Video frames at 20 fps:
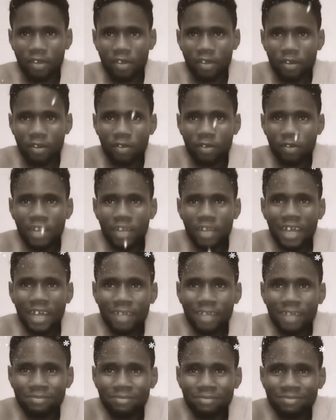
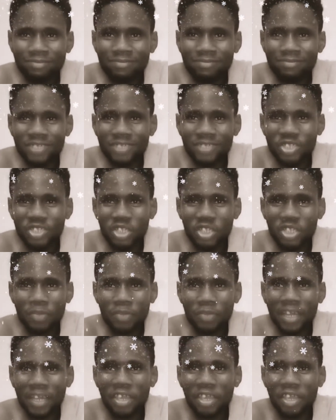Hola,
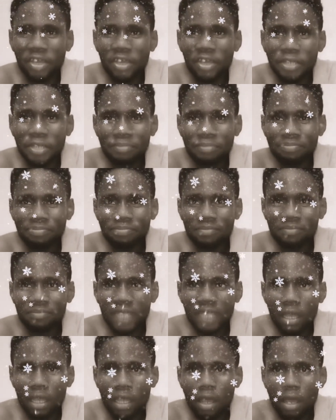Joshman here.
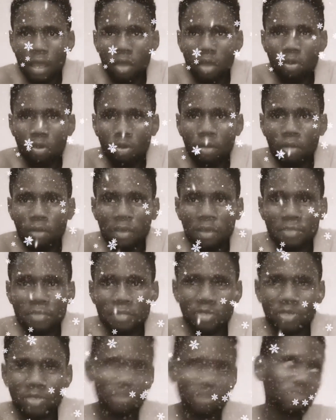Welcome
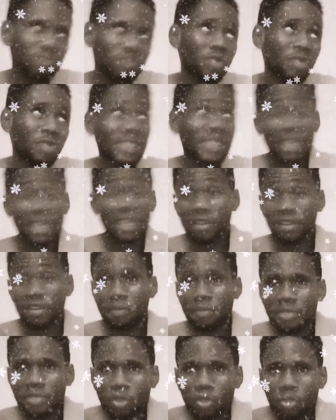to what's another
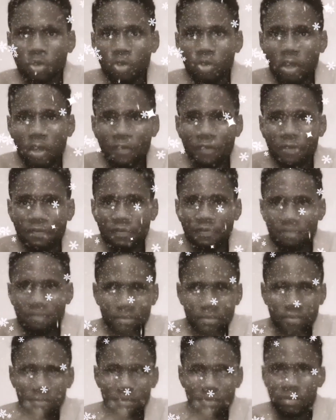episode of
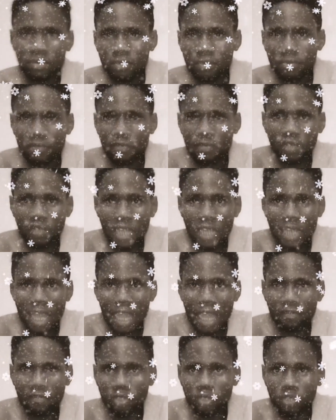For the Life
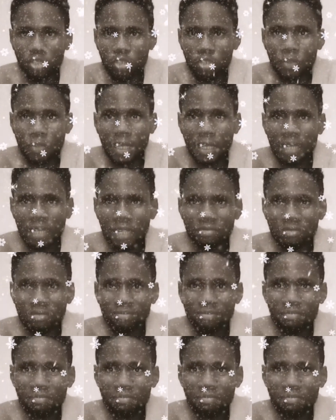of Joshman,